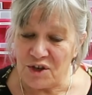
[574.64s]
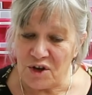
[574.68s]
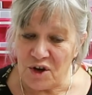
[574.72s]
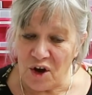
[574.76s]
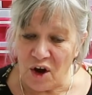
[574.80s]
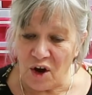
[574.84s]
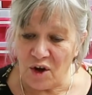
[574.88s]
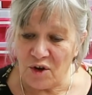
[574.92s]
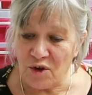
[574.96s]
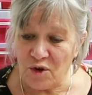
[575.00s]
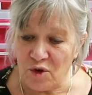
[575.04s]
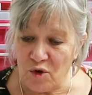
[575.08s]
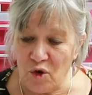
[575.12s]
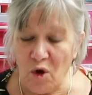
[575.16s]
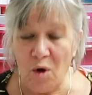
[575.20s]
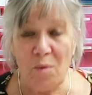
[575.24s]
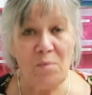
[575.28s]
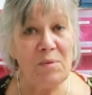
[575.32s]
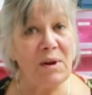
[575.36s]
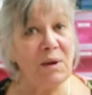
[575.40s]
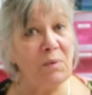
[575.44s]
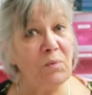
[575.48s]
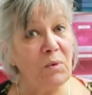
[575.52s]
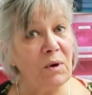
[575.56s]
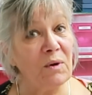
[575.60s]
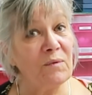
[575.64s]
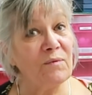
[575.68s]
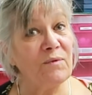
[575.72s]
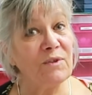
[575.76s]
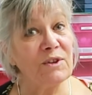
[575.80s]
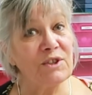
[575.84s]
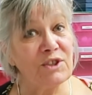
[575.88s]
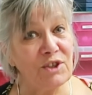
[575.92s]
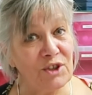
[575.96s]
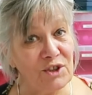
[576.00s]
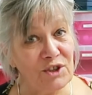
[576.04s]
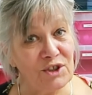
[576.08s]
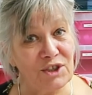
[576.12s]
not normally one
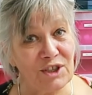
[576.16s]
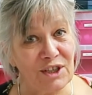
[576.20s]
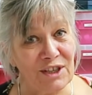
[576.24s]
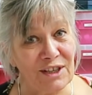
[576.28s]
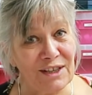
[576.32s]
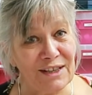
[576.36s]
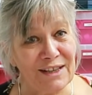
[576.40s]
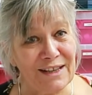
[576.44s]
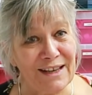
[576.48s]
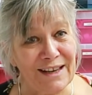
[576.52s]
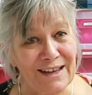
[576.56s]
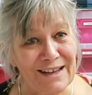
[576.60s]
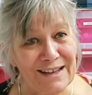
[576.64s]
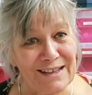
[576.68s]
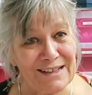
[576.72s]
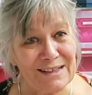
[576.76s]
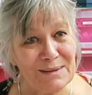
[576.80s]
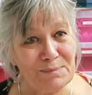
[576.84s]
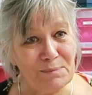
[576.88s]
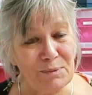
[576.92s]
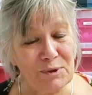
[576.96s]
for touching things,